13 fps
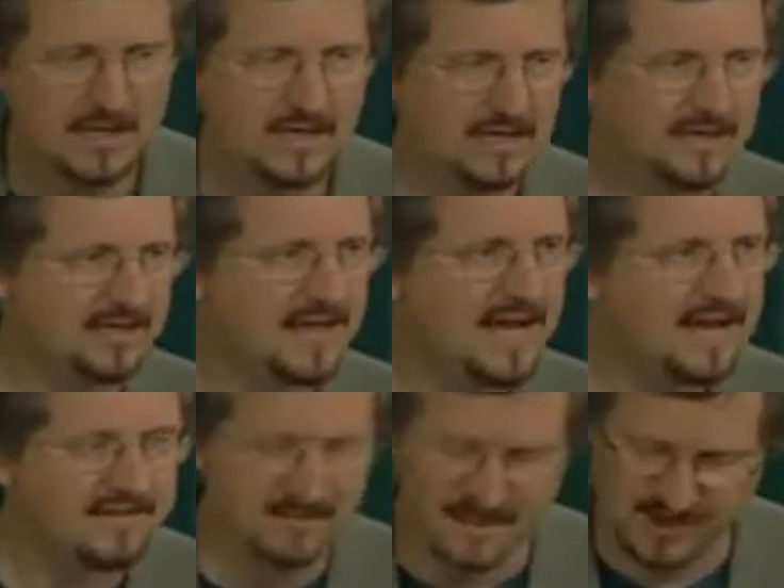In
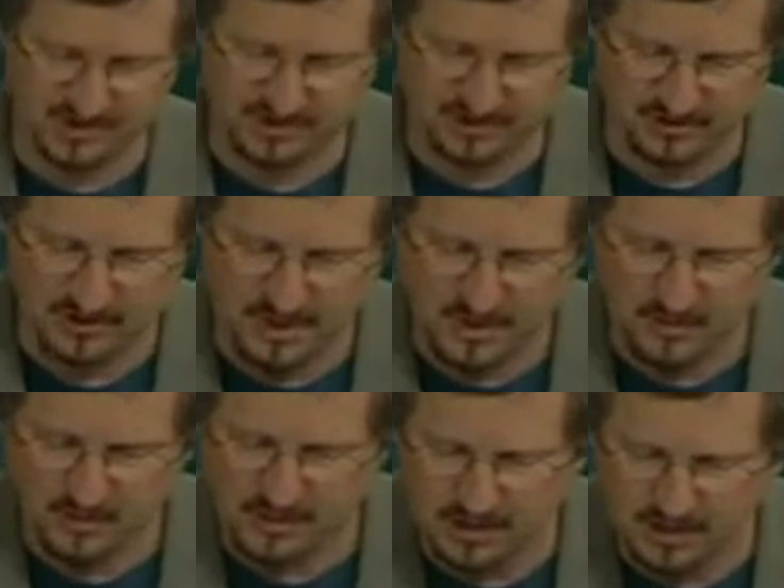today's lecture,
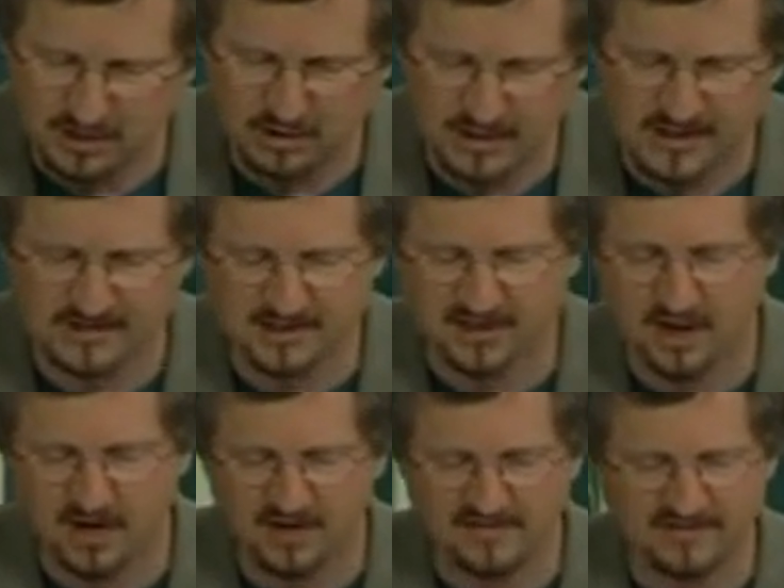we're going to look at the
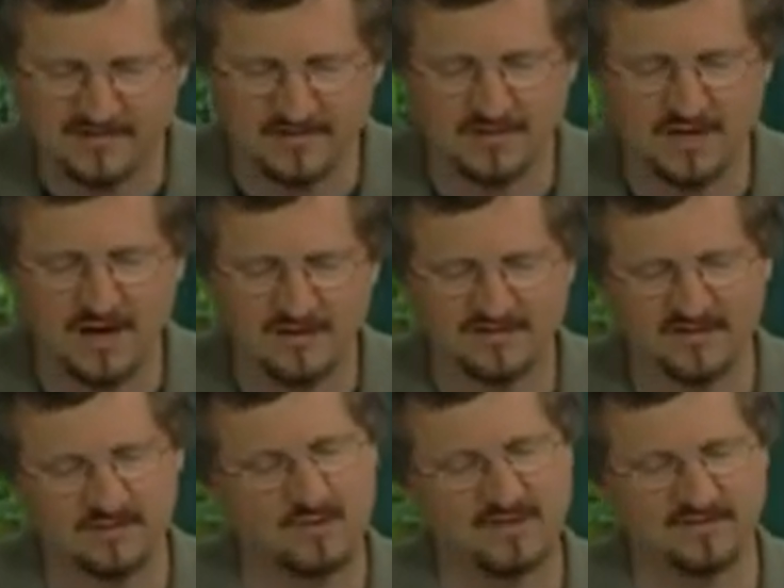causes and
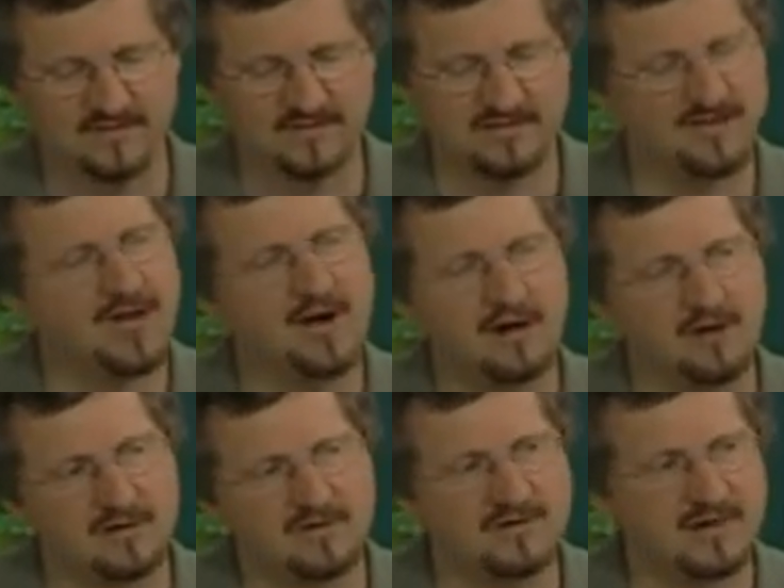consequences of
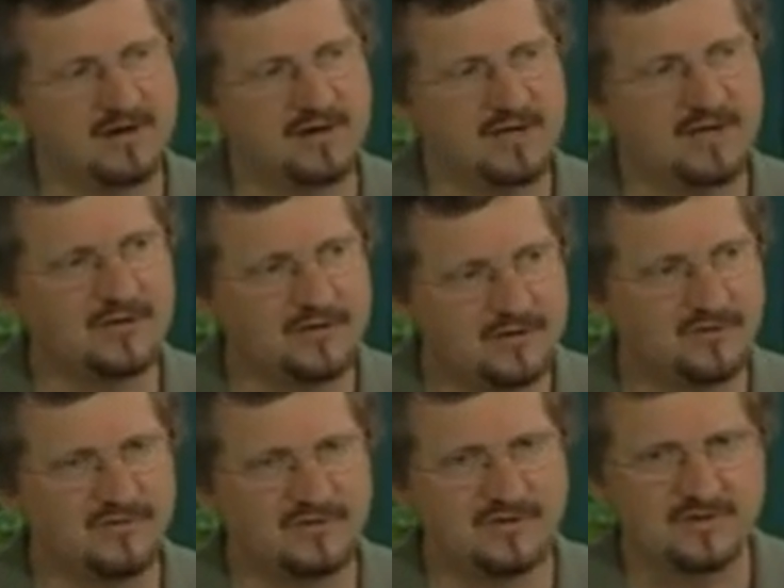errors that are
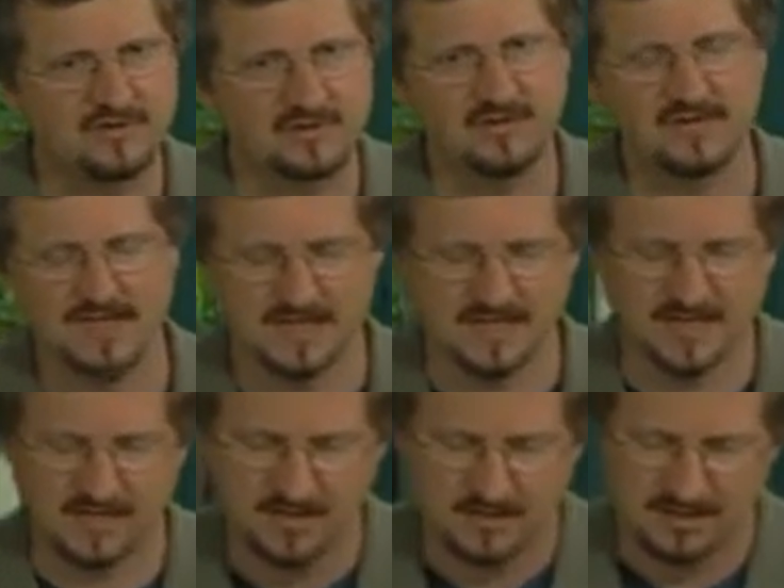introduced to the
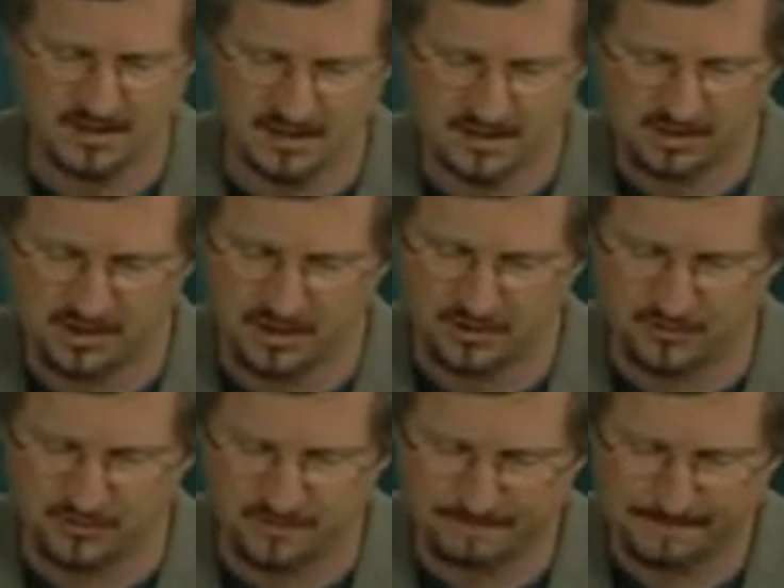DNA code.